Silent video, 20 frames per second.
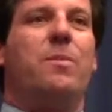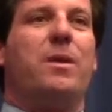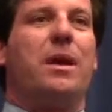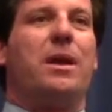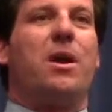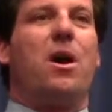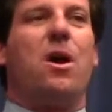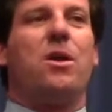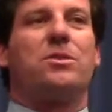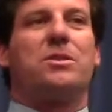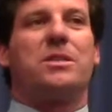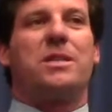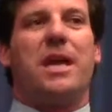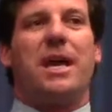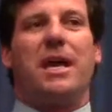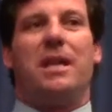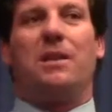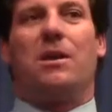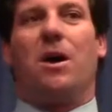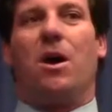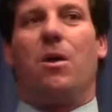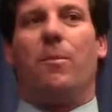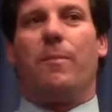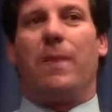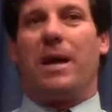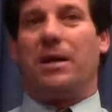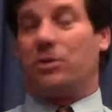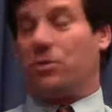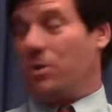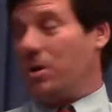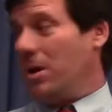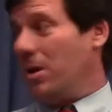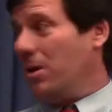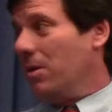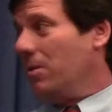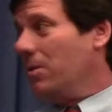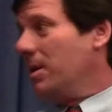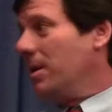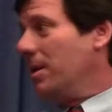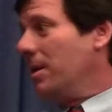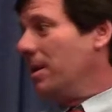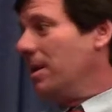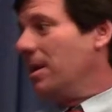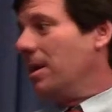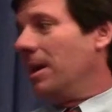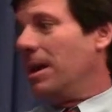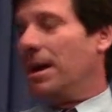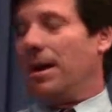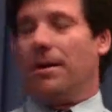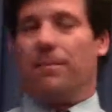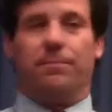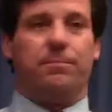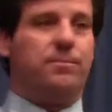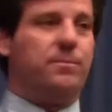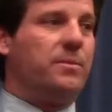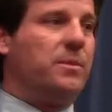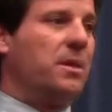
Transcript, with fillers: being all-state and all-metro, um,